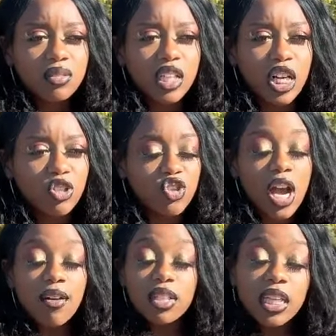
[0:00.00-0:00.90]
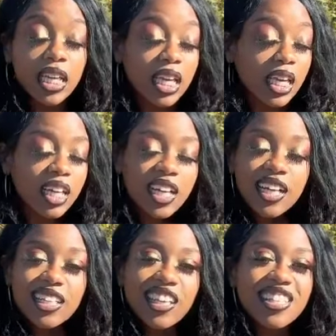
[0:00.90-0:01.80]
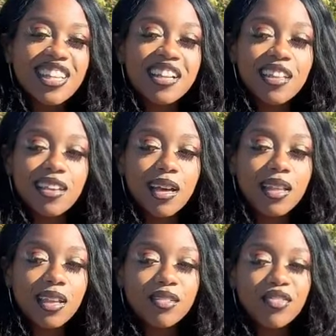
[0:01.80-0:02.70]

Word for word: You know, traveling, like I said, I like I like